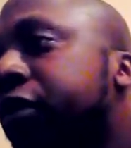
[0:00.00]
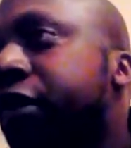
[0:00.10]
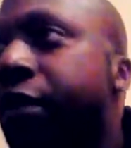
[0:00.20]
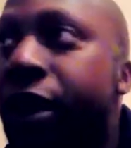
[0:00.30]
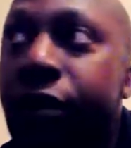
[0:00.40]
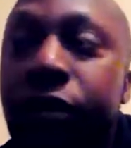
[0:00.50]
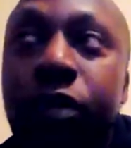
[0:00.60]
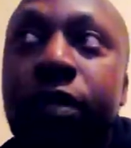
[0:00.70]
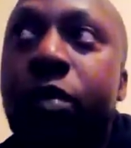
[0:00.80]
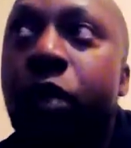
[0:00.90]
surroundings to
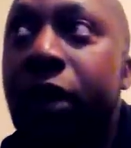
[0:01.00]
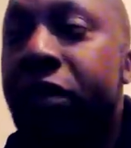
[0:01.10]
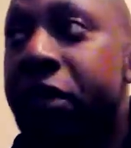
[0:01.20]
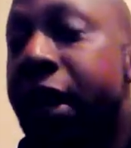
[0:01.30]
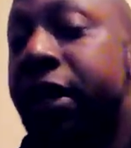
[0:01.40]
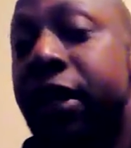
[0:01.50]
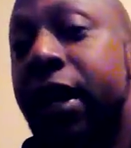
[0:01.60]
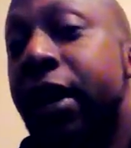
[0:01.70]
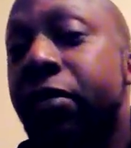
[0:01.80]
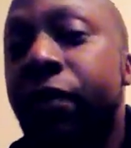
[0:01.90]
see what's standing up.